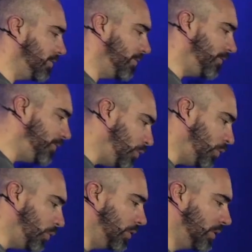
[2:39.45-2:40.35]

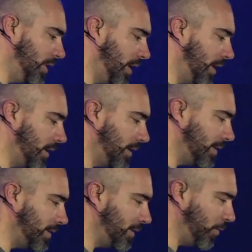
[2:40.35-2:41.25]
view
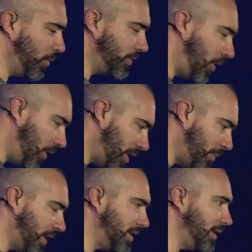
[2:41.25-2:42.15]
uh, or talk
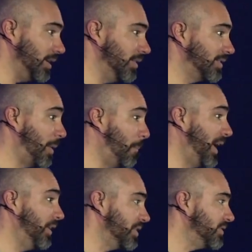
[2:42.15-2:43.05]
about it is
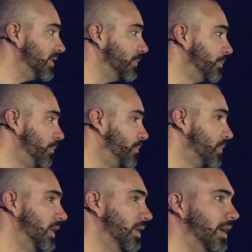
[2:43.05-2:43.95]
comparison.
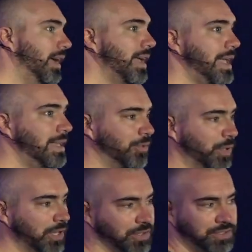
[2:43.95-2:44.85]
I hate the
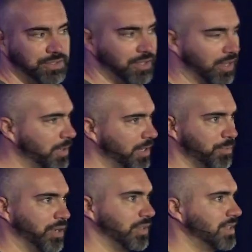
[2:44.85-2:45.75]
way Christians talk about
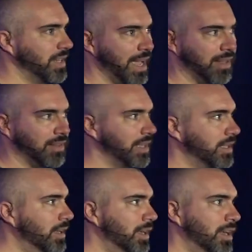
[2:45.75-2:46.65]
comparison. They act
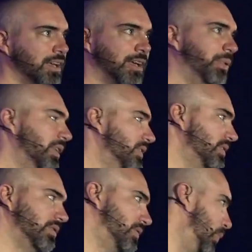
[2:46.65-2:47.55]
like comparison
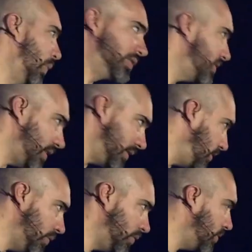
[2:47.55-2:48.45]
is the worst thing that
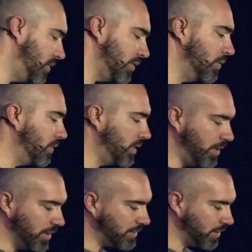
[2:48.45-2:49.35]
you could do. You
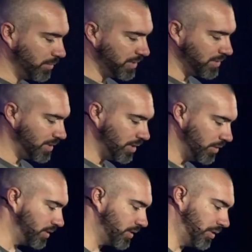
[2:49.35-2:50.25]
hear sermons, you know,
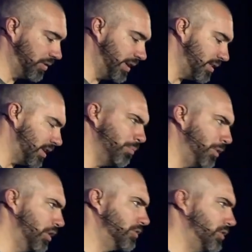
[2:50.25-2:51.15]
that are called like the
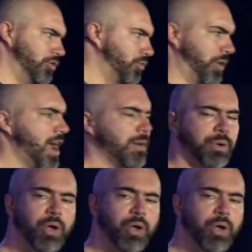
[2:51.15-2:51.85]
comparison trap